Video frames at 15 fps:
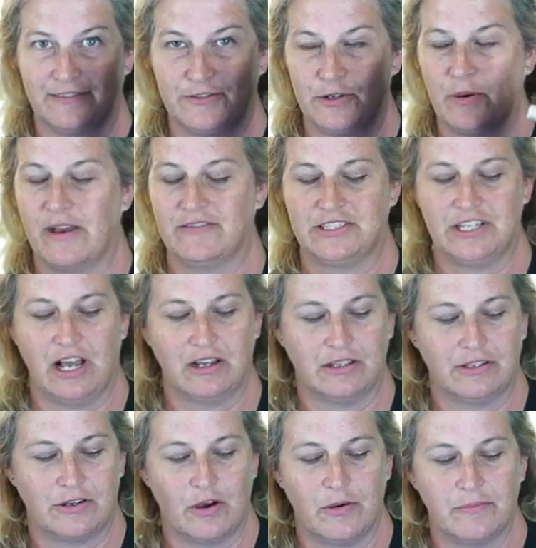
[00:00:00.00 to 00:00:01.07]
If you have a
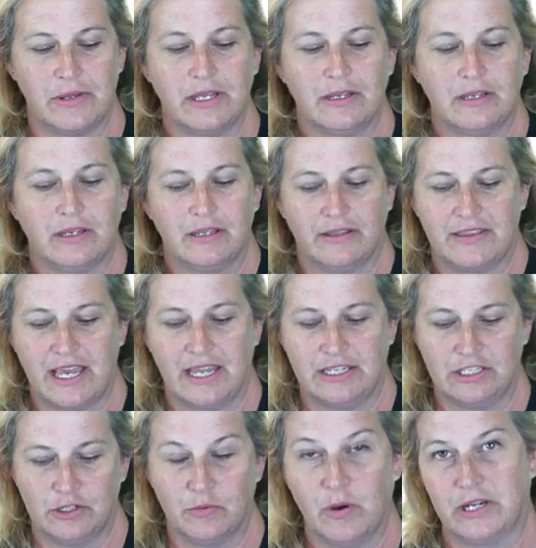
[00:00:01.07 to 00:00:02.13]
dongle at home
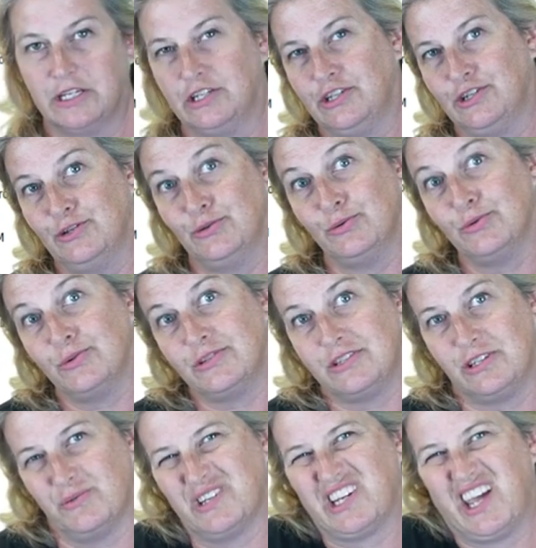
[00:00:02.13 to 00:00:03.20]
that you want to
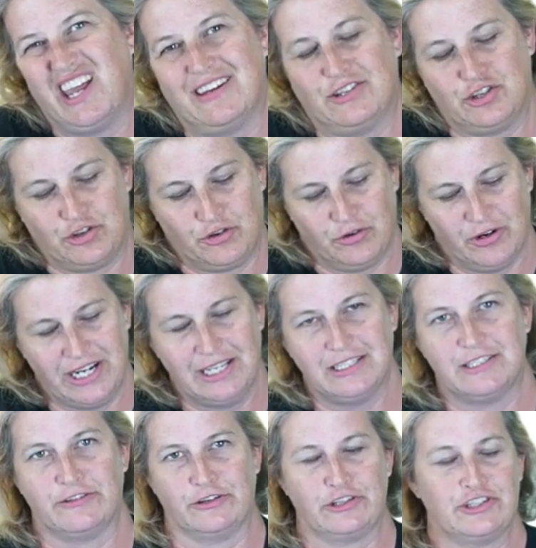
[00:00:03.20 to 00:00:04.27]
use, you want to kind of
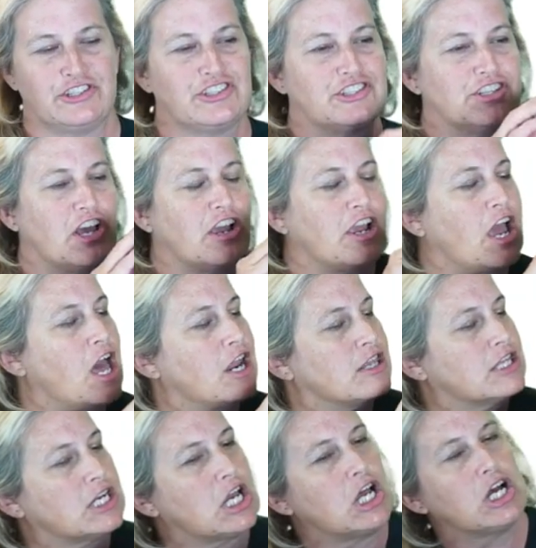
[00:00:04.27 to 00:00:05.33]
transfer, suck out
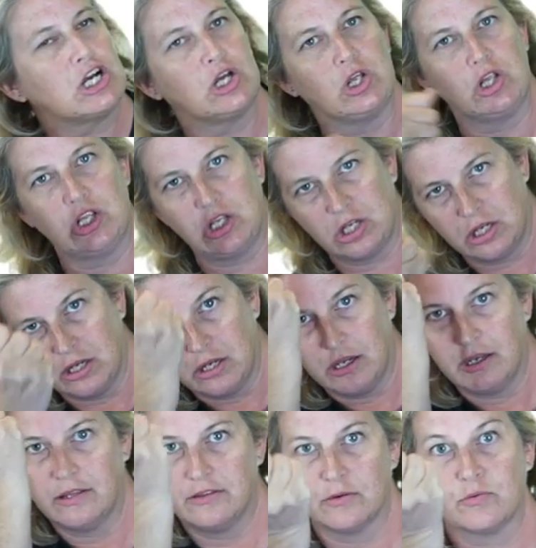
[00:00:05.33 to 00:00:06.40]
of the dongle
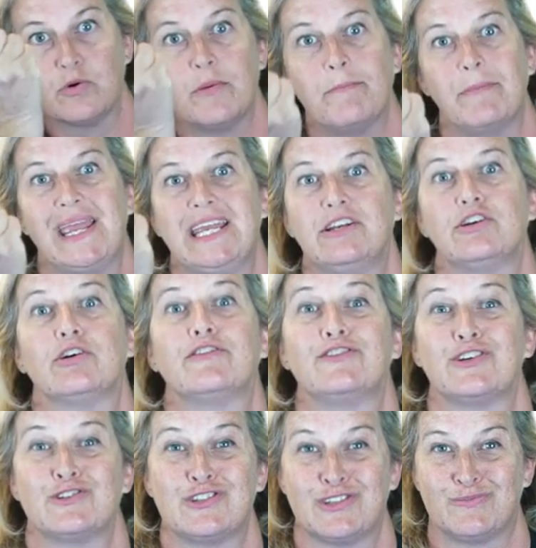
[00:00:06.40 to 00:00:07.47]
the remainder of
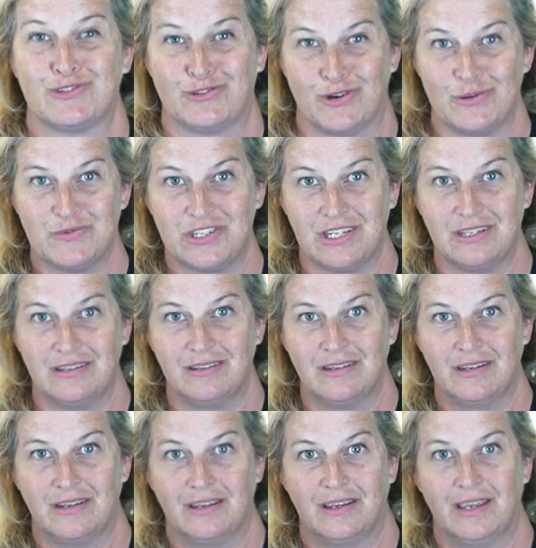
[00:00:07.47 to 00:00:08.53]
your subscription
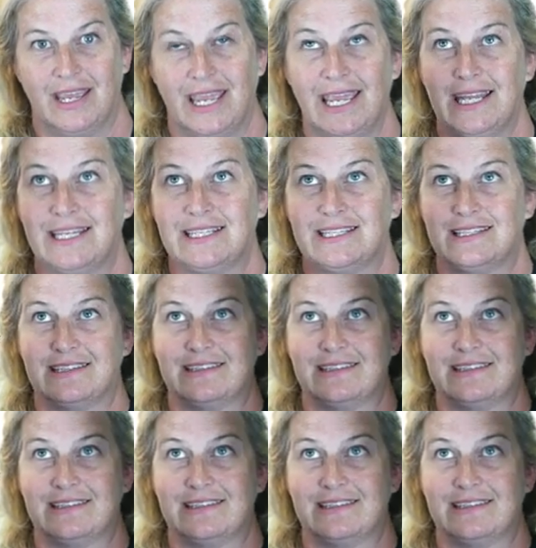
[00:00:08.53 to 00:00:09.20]
and